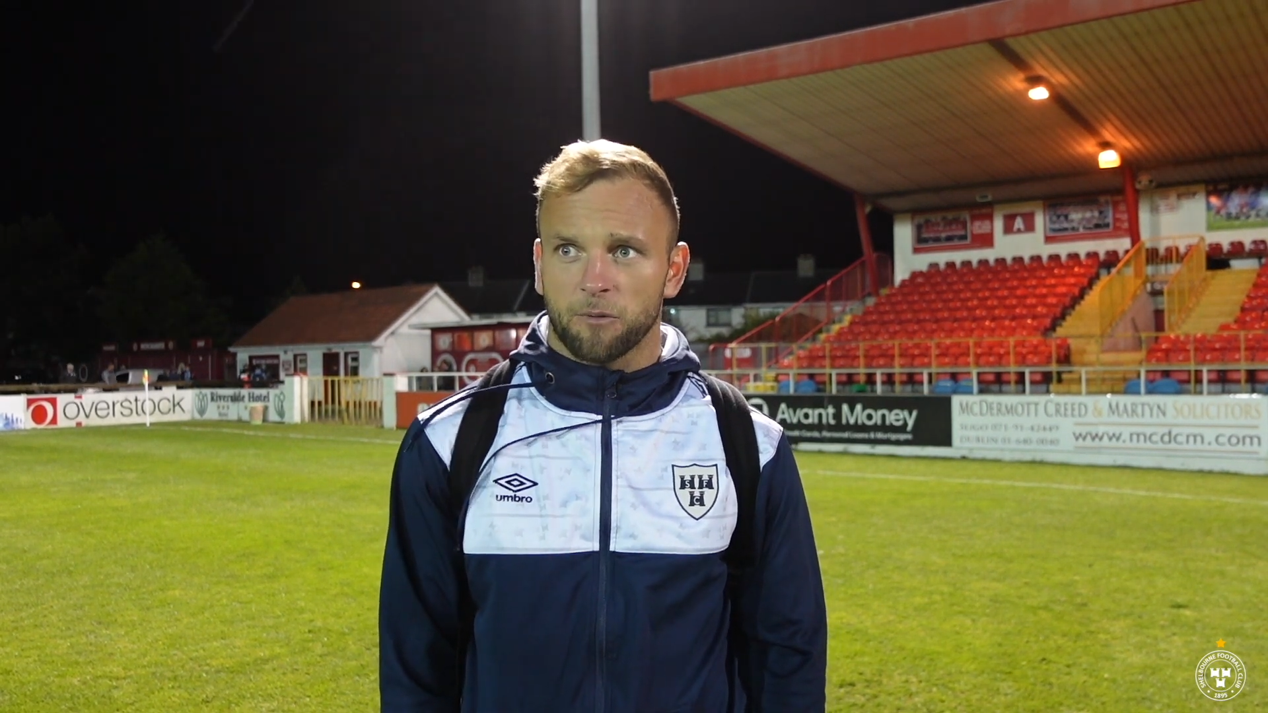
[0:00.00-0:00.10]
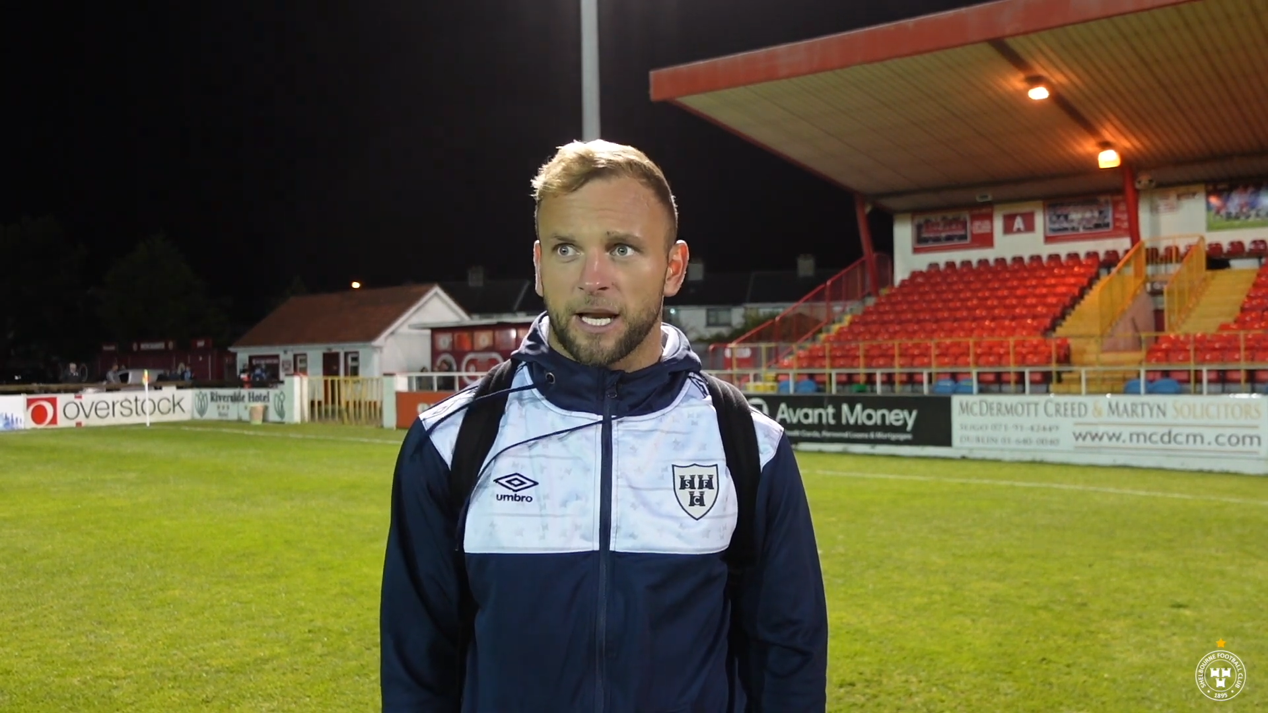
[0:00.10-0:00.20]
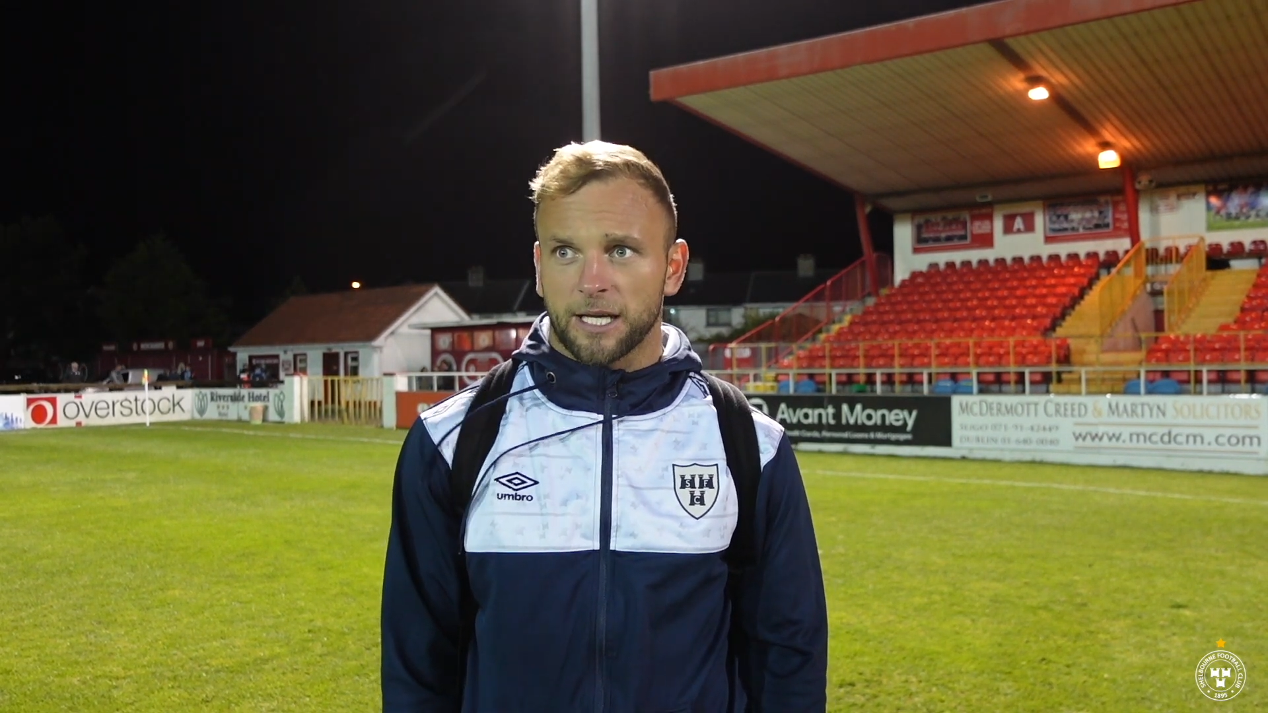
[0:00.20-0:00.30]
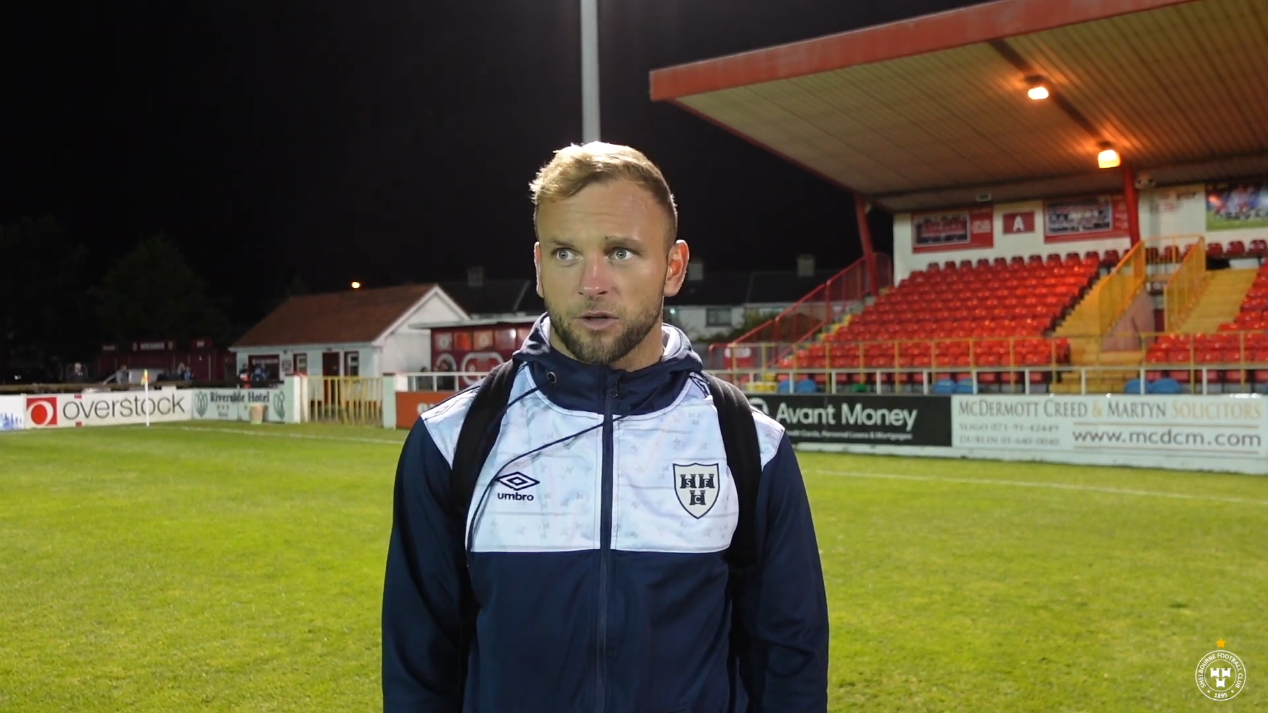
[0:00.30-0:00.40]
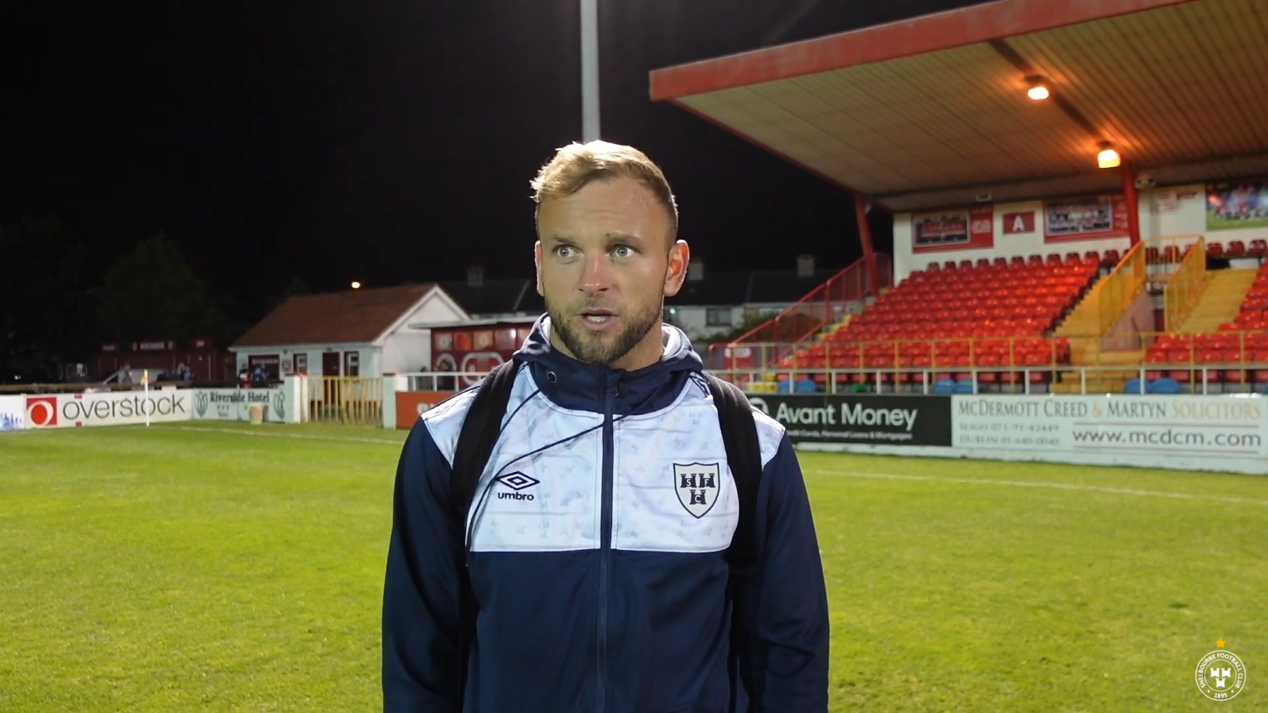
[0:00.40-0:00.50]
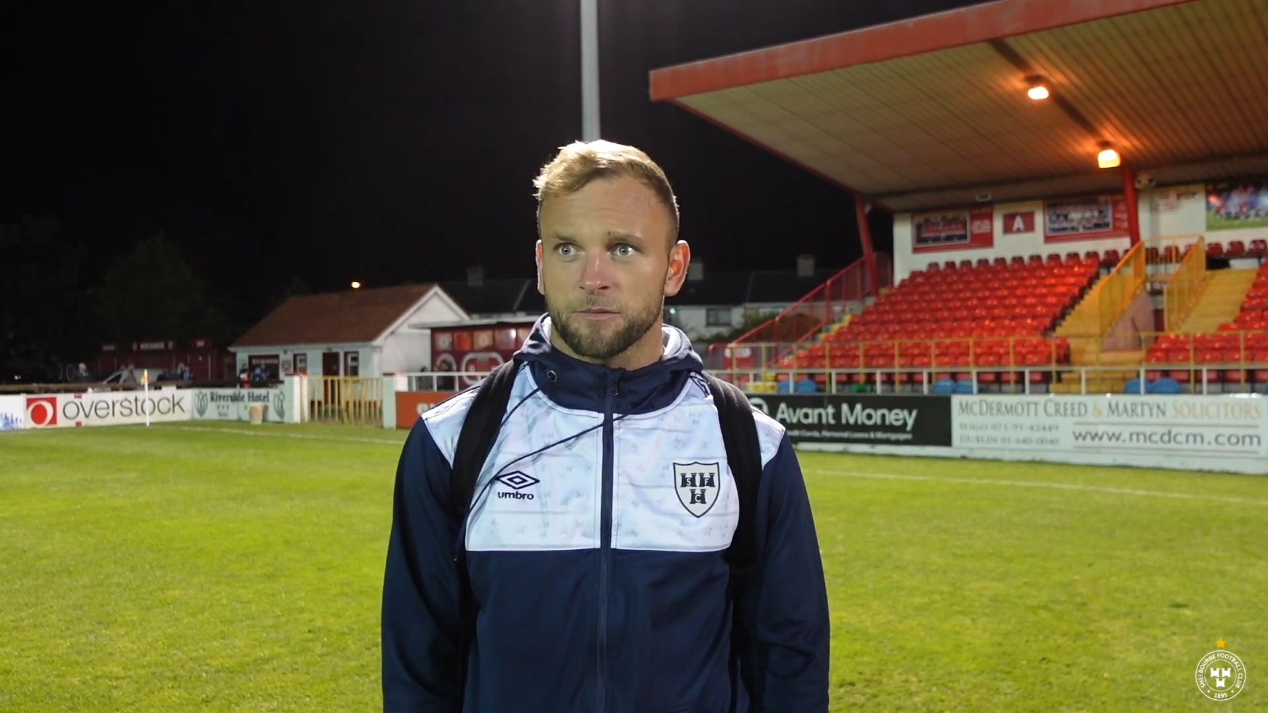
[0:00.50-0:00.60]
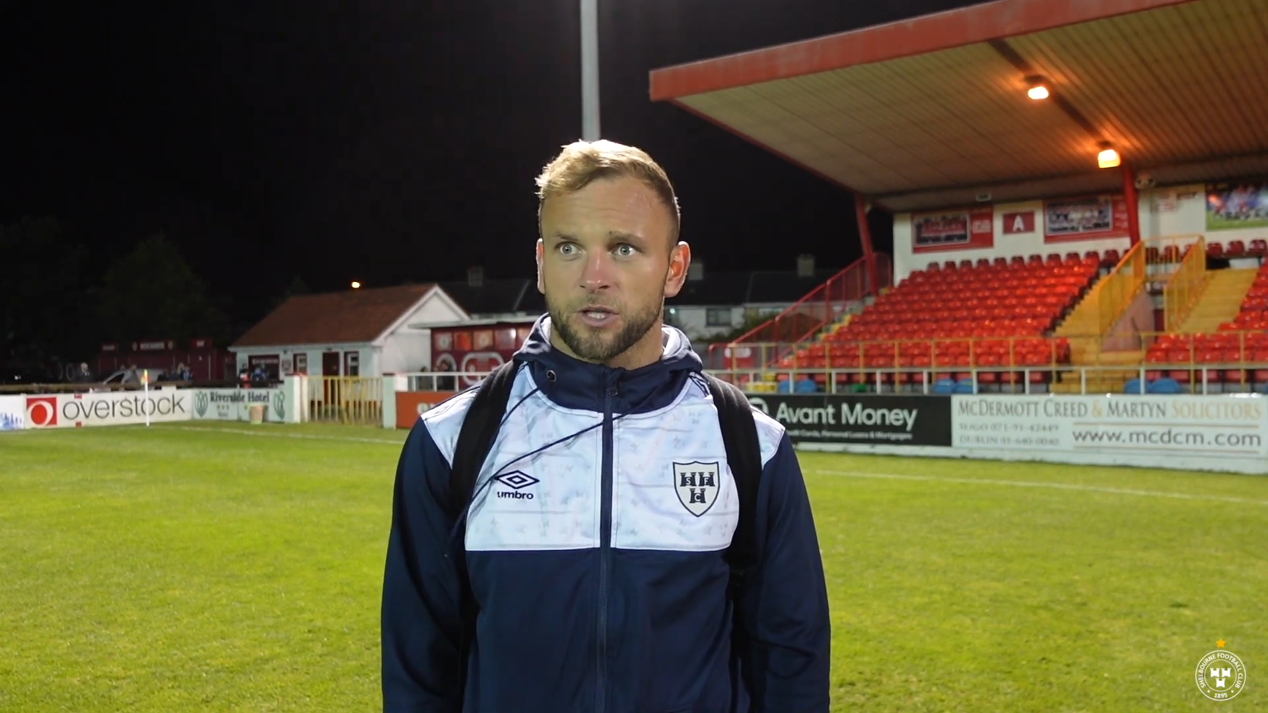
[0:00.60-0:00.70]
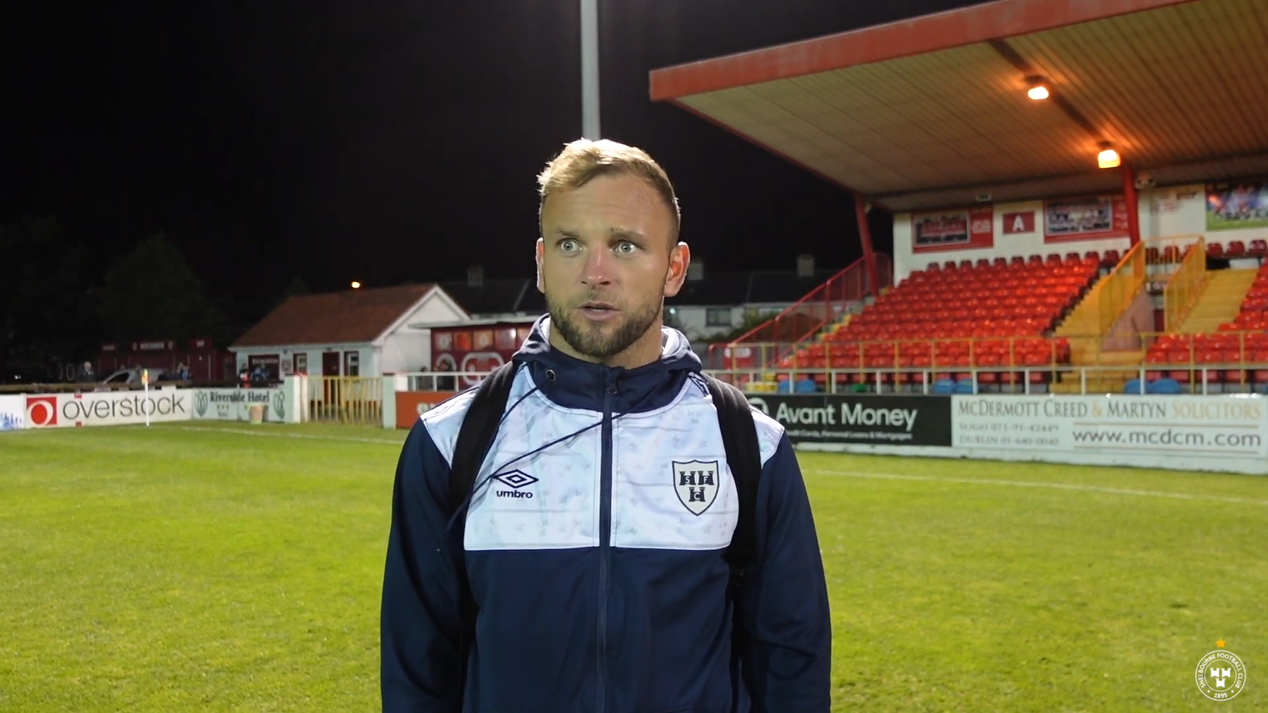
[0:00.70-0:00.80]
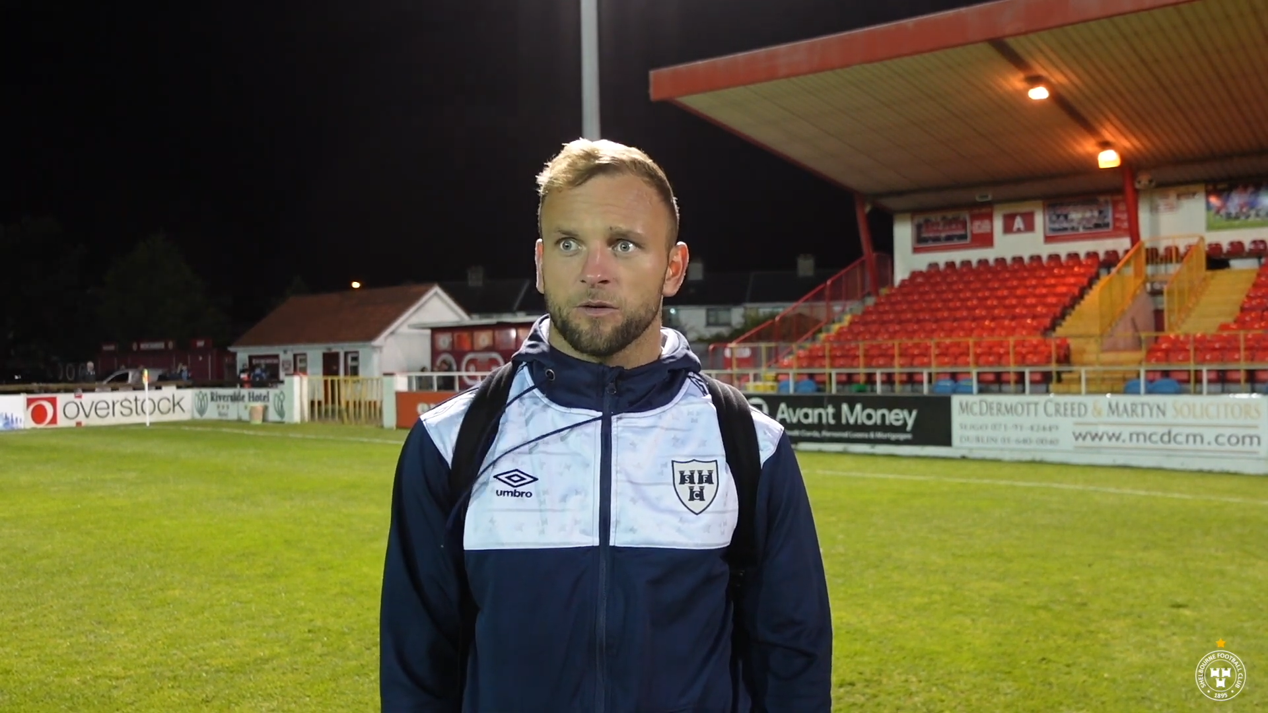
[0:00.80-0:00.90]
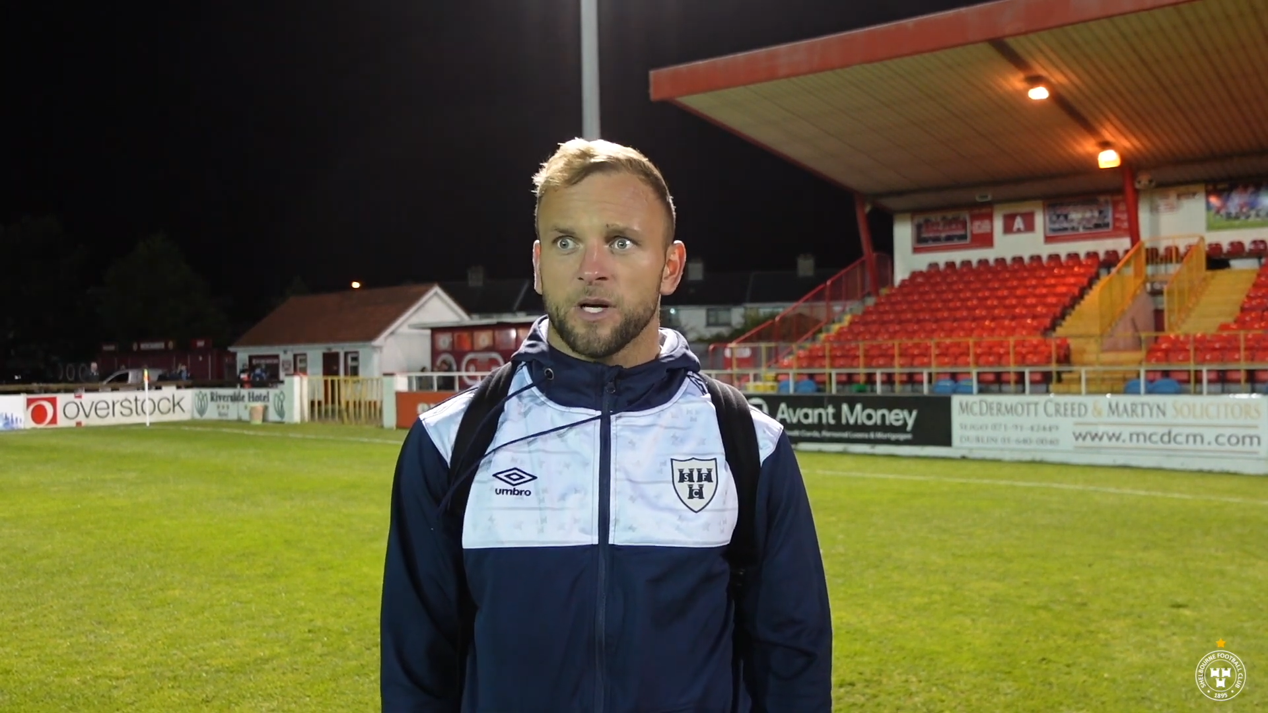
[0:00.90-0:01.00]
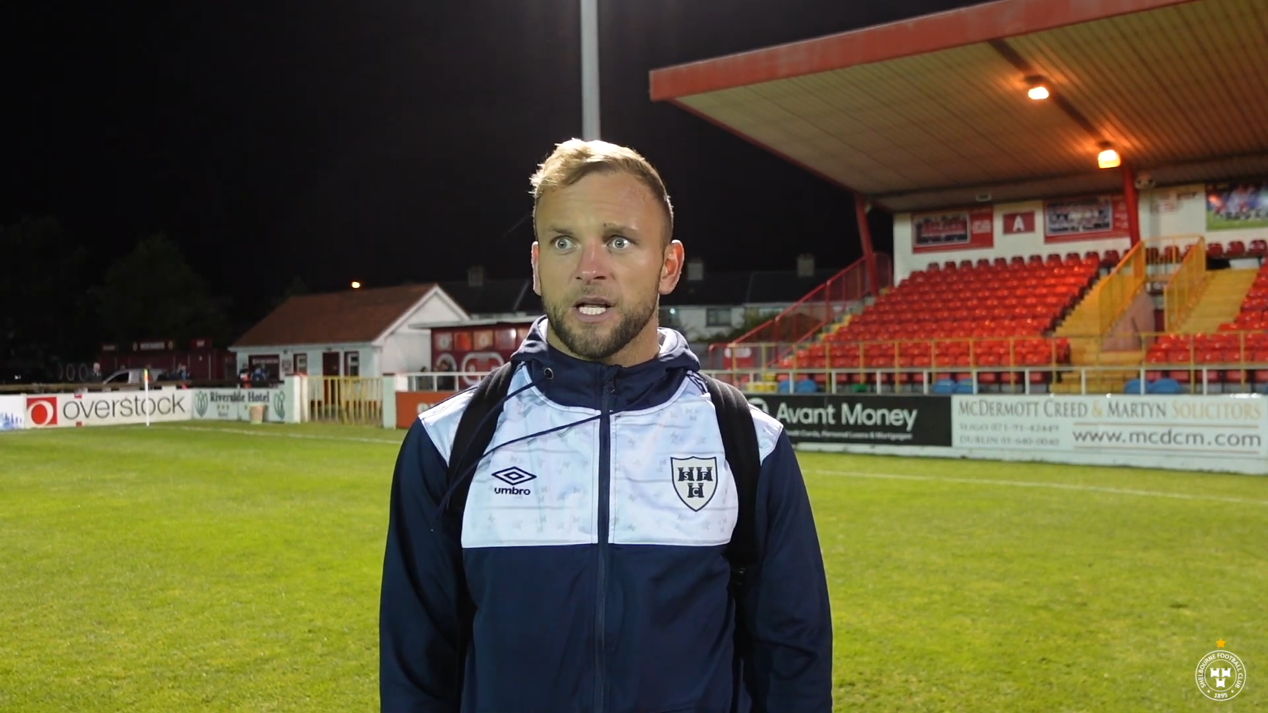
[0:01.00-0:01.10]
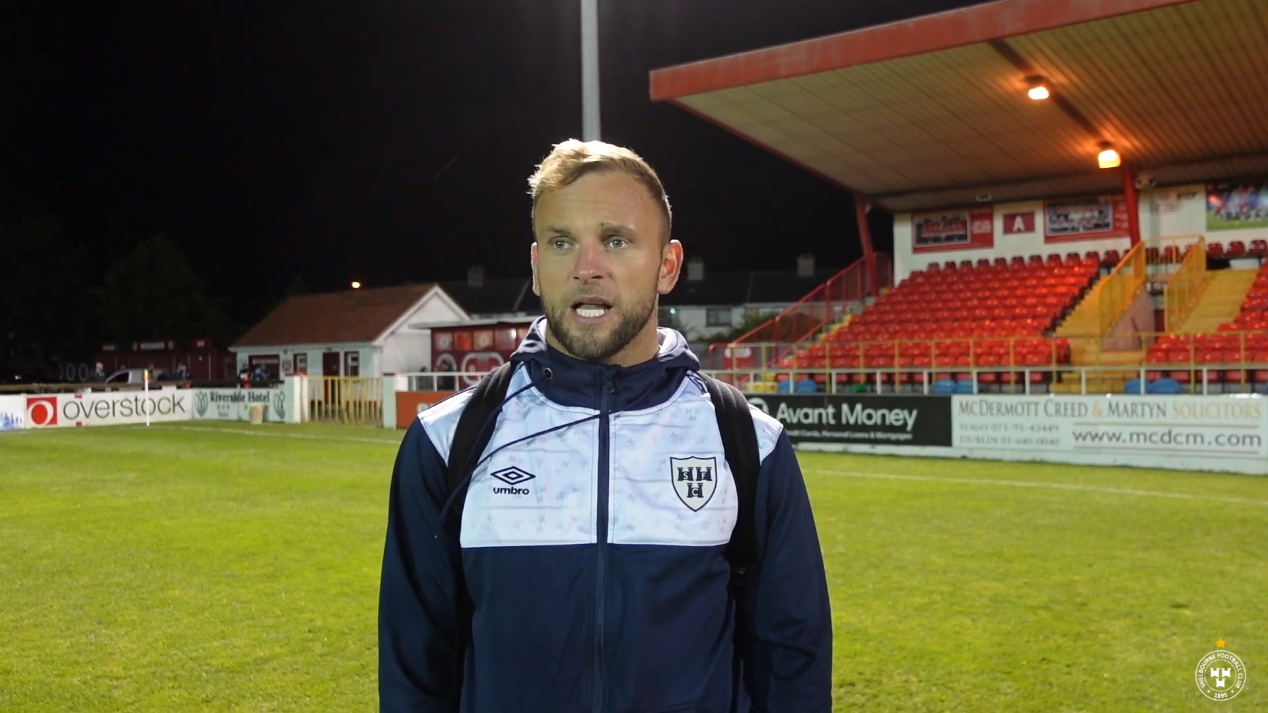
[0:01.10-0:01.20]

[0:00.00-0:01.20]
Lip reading: well at times, you know.